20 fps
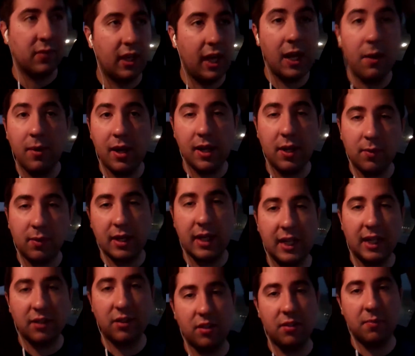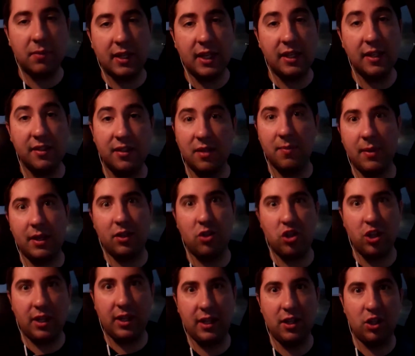Anyway, when I get there, Katie's going to make
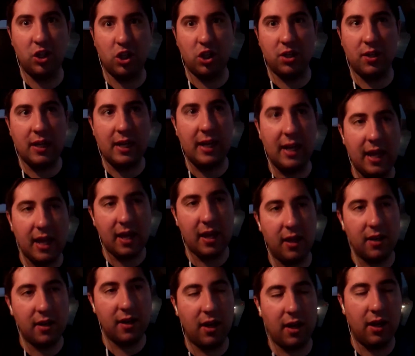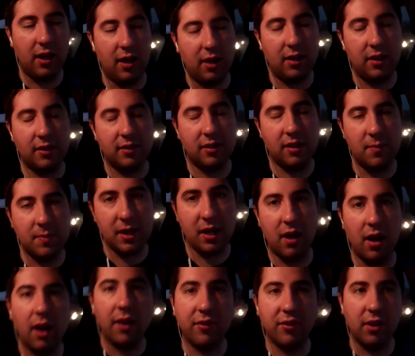chicken curry, and uh, it's going to be
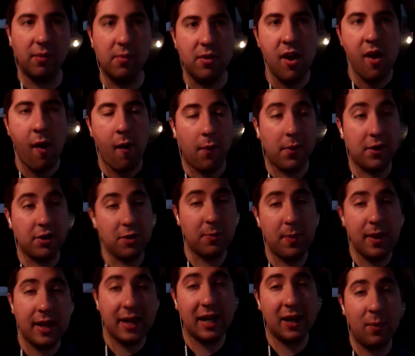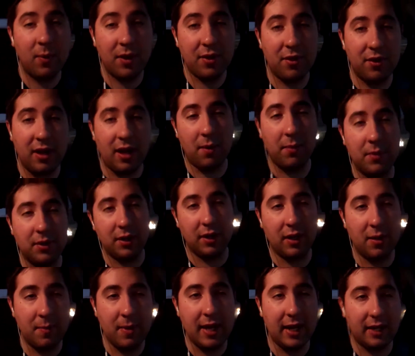awesome. We were debating whether or not we were
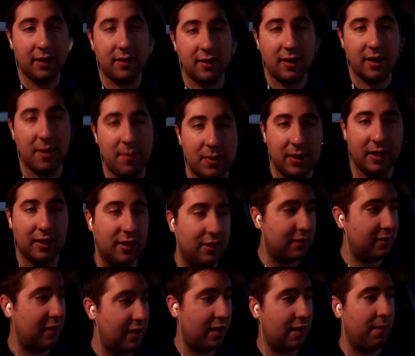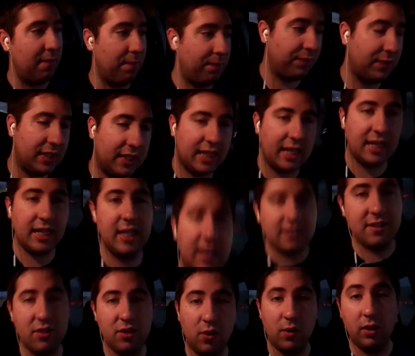going to make it tonight, because um, Katie
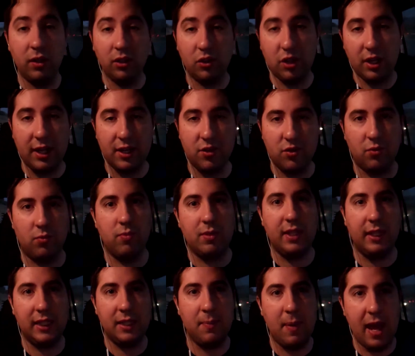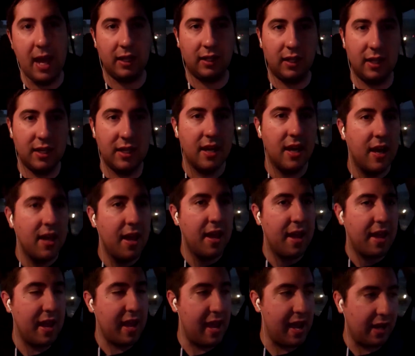needs an oil change really badly,
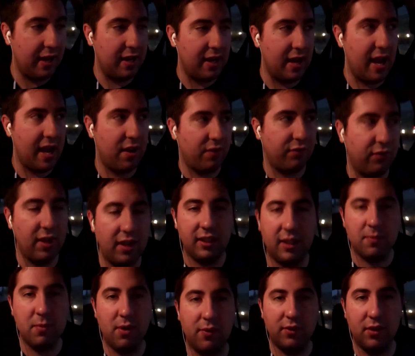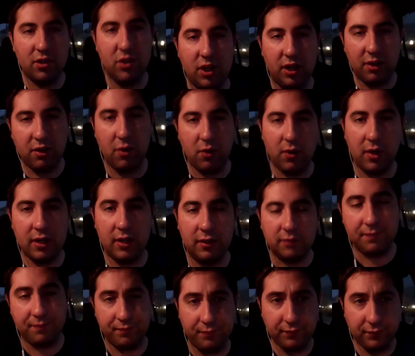and I had a friend come over and check her oil
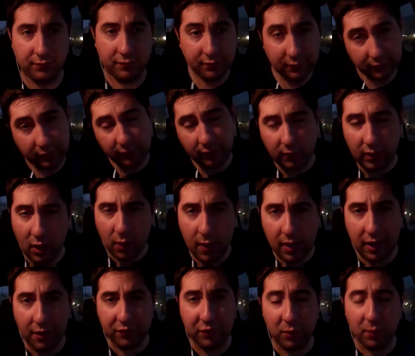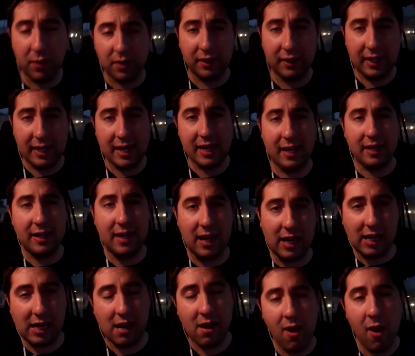while I was at work, and
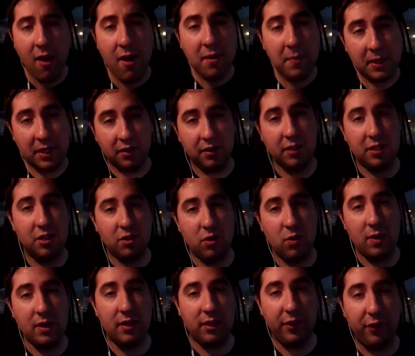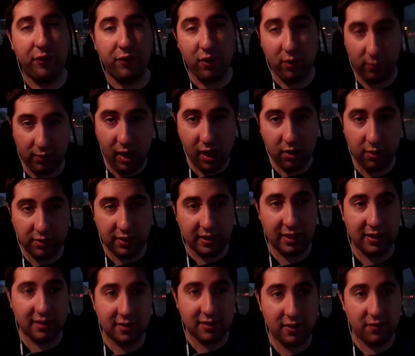uh, apparently her oil is so low that
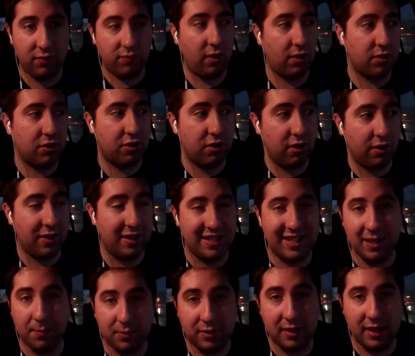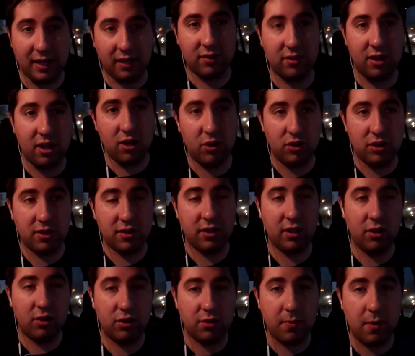it doesn't even register on the dipstick, so she's
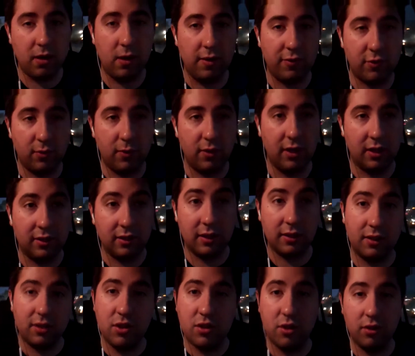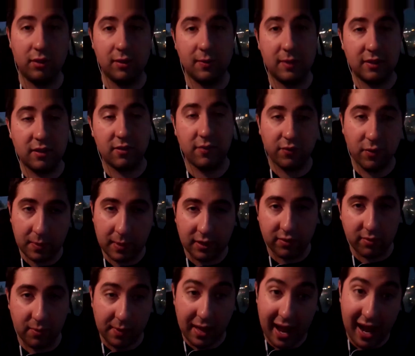going to go tomorrow after work. Luckily, she only works a few
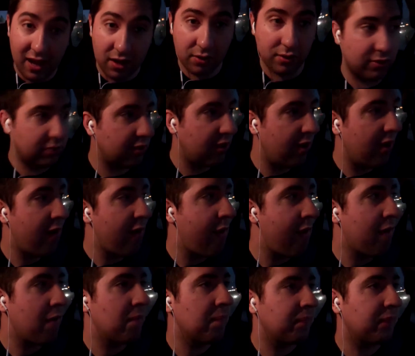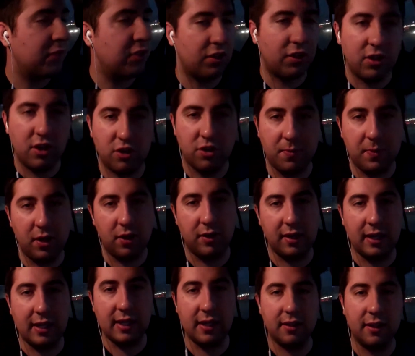minutes from the house, so the car should be
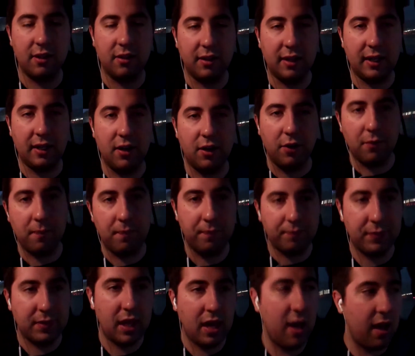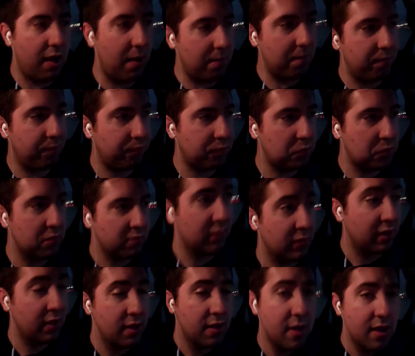okay getting there and getting home.
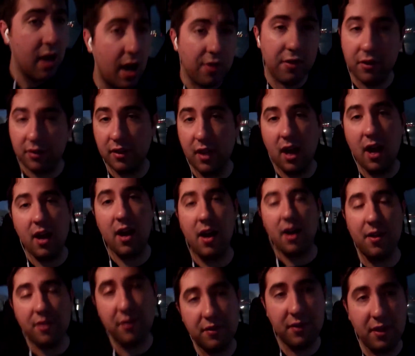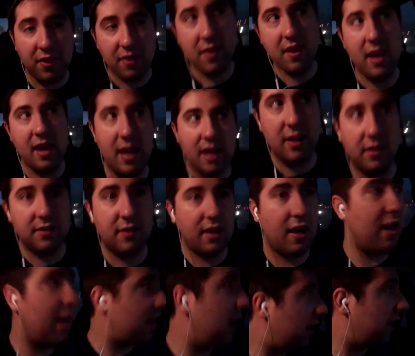Um, Other than that, other than that,
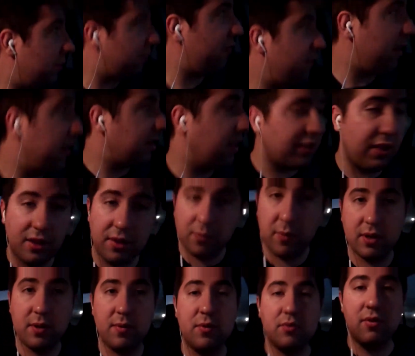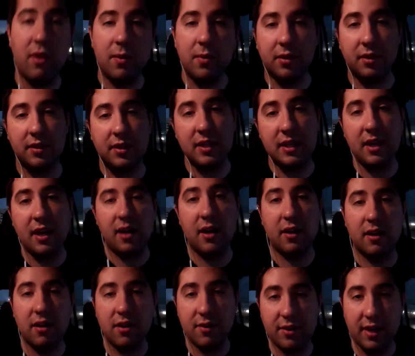uh, we found out that what was wrong with the uh,
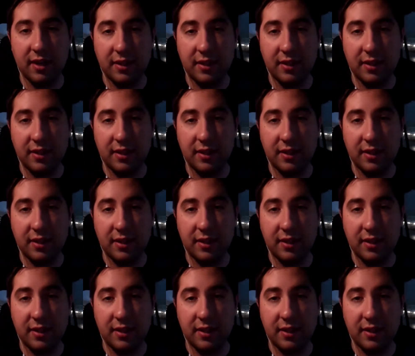car that